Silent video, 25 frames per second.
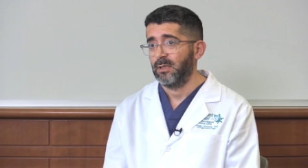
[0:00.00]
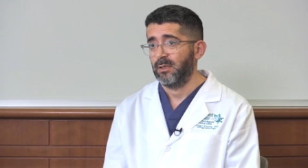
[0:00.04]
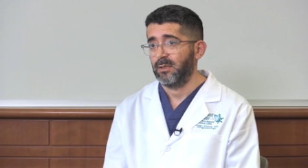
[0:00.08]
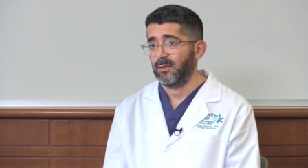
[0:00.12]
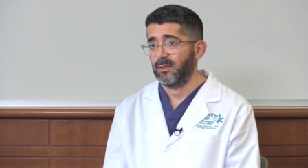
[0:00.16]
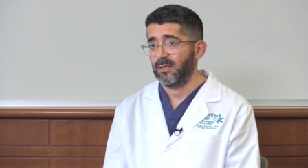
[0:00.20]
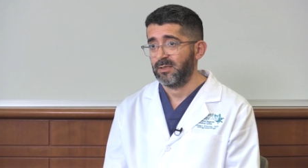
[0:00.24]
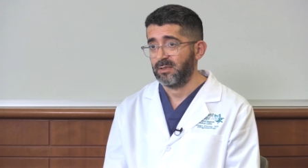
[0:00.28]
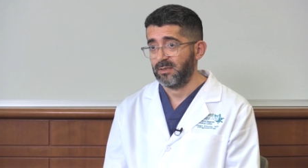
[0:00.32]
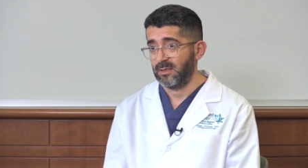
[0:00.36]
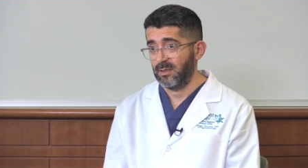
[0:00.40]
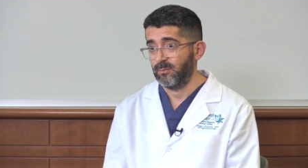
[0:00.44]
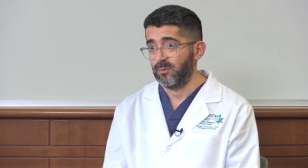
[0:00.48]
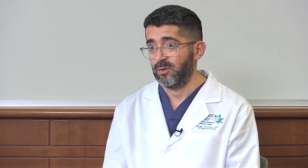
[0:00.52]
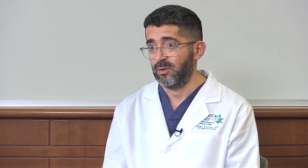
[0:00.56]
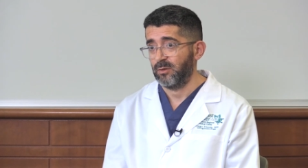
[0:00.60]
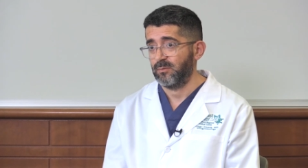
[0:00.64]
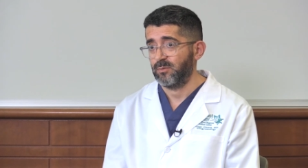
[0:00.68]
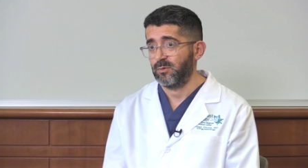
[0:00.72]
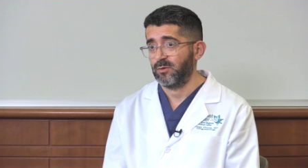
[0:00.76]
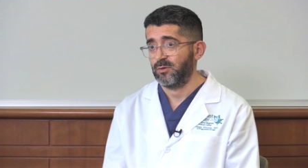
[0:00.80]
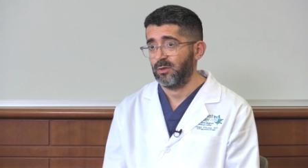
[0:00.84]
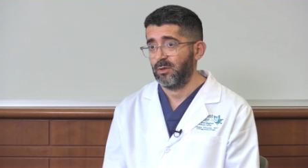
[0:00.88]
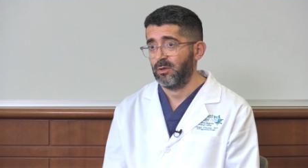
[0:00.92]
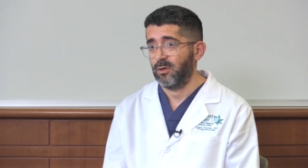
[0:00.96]
the
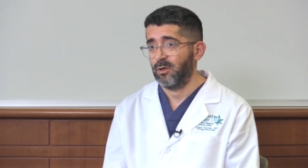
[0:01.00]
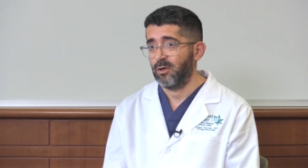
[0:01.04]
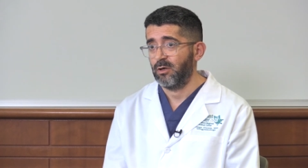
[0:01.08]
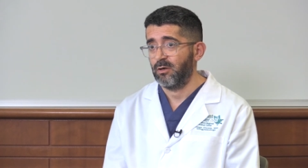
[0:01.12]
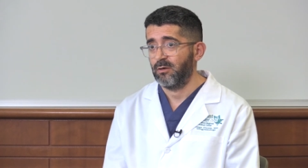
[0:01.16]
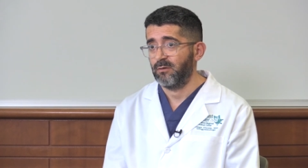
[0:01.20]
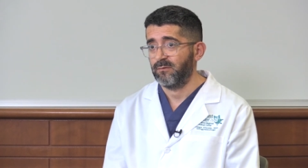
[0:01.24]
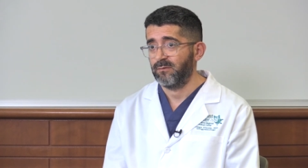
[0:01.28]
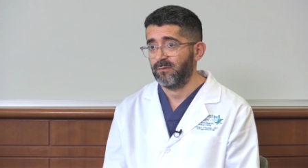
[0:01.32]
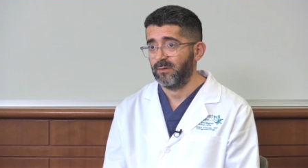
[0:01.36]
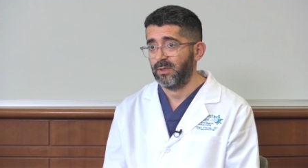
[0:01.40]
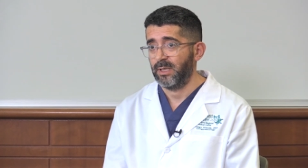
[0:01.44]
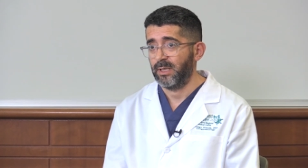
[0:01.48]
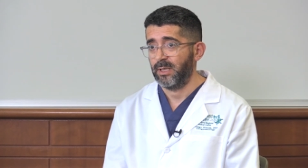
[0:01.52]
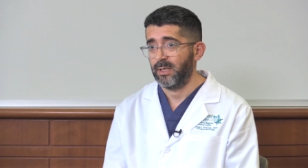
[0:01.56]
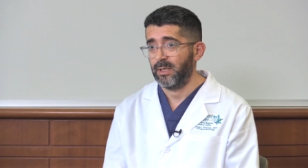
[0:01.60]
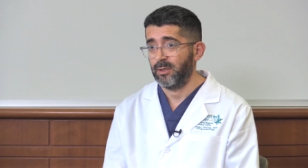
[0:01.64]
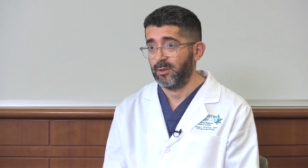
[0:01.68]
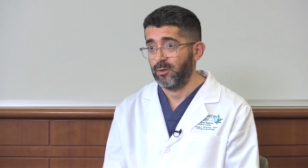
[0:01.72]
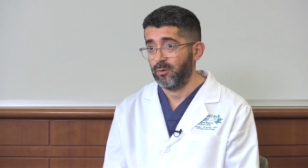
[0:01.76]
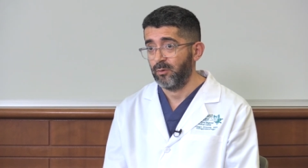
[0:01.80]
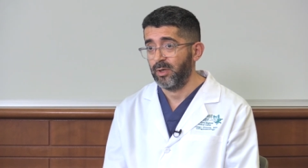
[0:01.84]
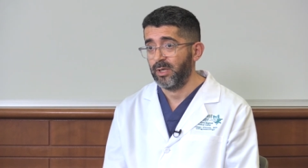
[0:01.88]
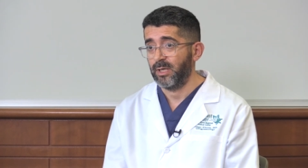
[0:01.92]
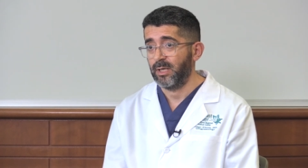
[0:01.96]
symptoms of
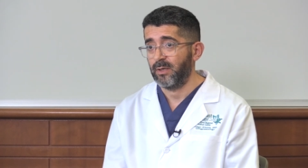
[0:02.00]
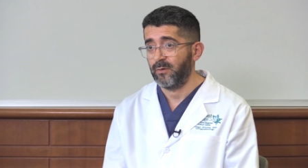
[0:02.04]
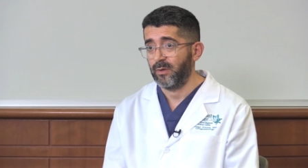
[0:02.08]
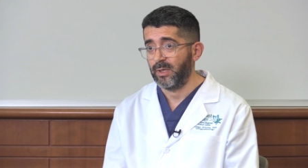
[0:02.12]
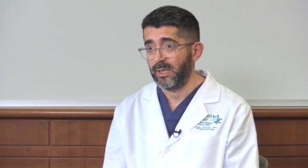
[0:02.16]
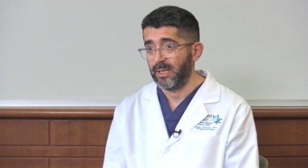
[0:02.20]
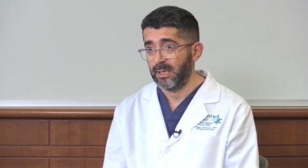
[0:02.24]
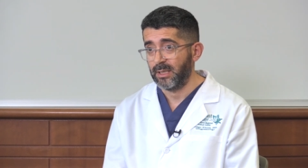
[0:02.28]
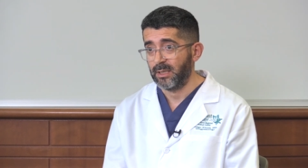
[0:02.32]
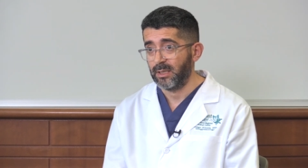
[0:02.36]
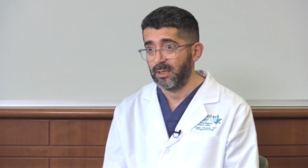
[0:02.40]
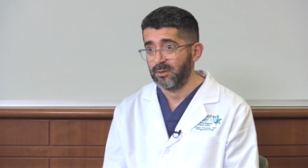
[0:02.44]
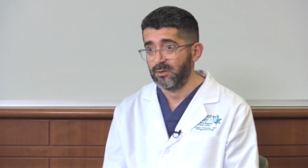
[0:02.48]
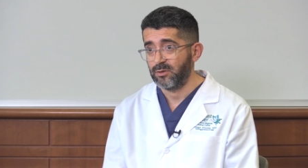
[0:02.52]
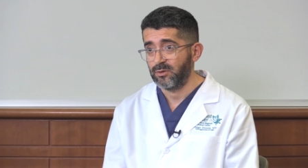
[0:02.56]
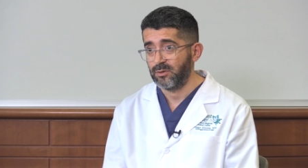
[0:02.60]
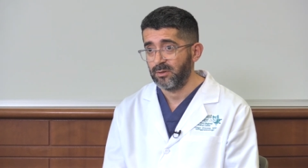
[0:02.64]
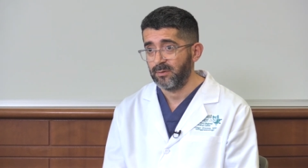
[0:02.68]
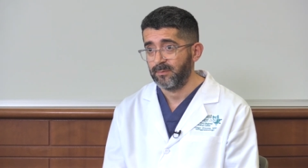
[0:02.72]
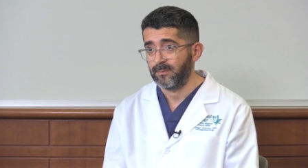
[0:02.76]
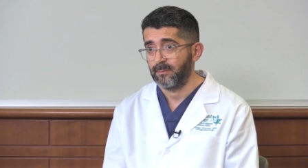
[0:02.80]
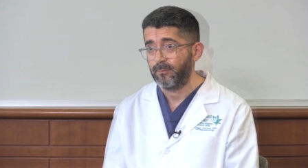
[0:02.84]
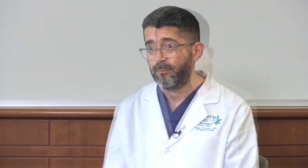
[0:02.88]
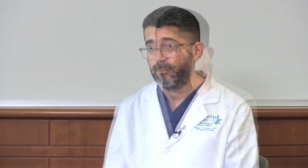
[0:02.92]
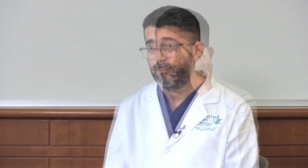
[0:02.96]
urinary
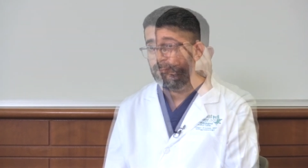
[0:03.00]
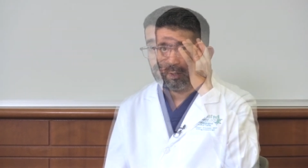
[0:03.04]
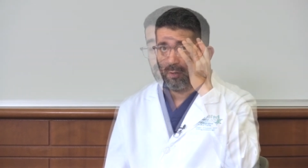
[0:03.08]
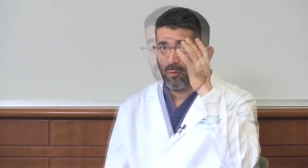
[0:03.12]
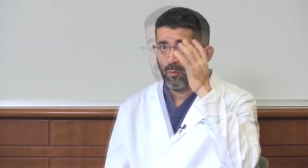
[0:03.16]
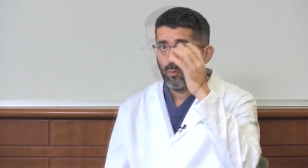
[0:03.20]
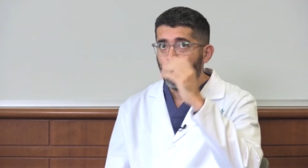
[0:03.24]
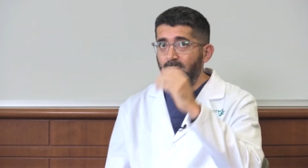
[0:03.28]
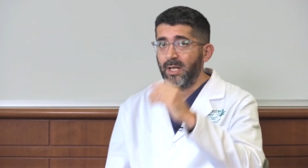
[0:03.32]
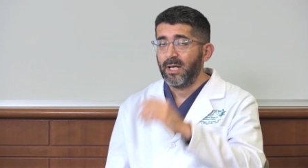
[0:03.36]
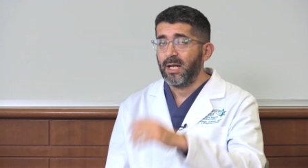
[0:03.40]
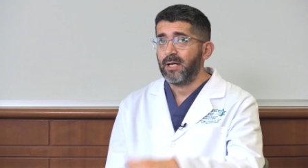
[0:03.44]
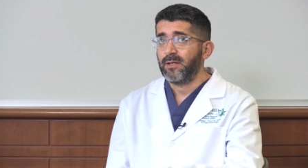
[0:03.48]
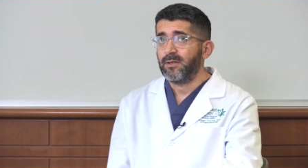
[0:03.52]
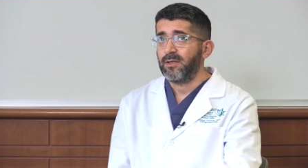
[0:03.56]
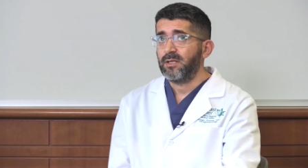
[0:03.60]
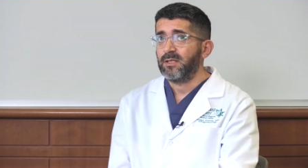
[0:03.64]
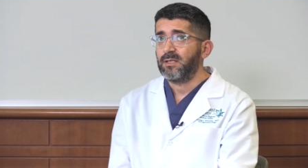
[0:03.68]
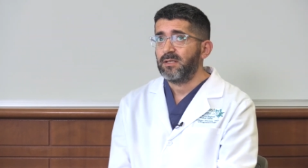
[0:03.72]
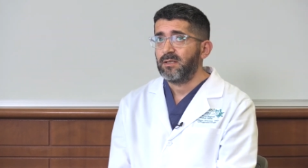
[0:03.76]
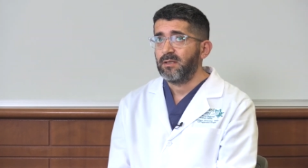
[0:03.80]
leakage. What are